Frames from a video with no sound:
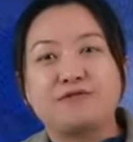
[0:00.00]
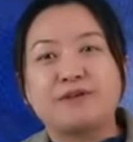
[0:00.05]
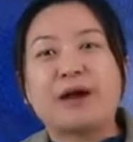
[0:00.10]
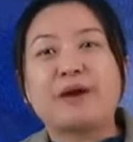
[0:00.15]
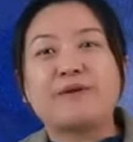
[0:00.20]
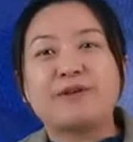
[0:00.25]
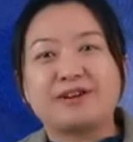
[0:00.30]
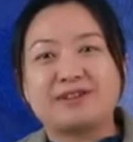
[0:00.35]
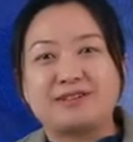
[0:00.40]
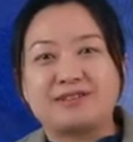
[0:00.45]

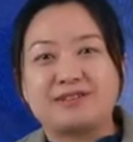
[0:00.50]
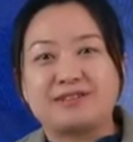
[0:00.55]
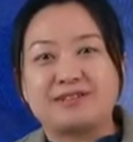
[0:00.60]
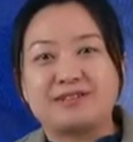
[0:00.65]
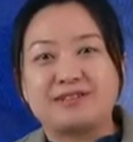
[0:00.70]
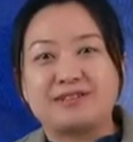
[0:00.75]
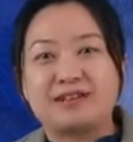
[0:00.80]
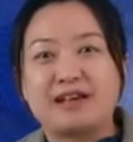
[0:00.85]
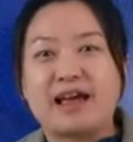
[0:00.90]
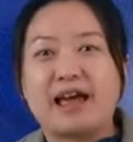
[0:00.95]

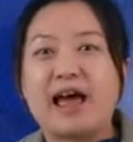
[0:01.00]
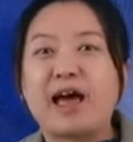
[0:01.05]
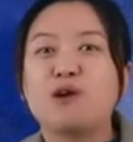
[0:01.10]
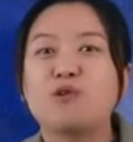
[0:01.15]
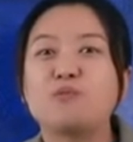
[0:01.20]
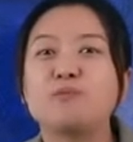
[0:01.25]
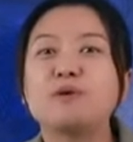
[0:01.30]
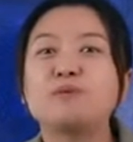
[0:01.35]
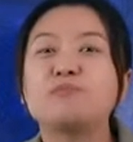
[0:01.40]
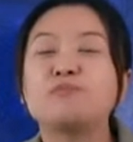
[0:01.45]
characters
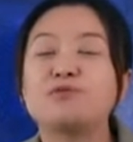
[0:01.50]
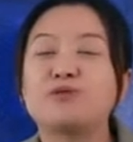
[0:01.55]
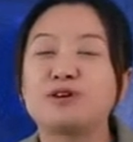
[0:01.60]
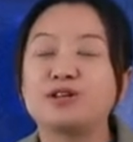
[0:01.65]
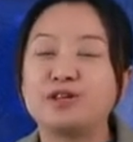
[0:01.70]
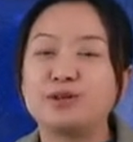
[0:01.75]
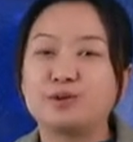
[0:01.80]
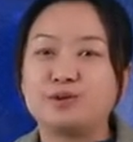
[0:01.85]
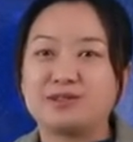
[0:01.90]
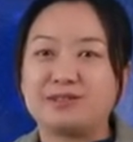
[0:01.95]
have been
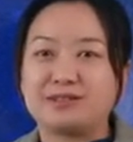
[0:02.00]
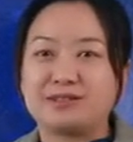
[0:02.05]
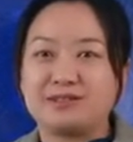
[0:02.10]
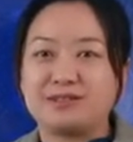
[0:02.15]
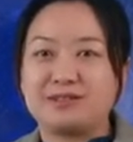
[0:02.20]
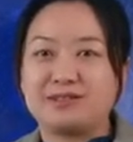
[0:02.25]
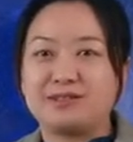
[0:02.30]
produced.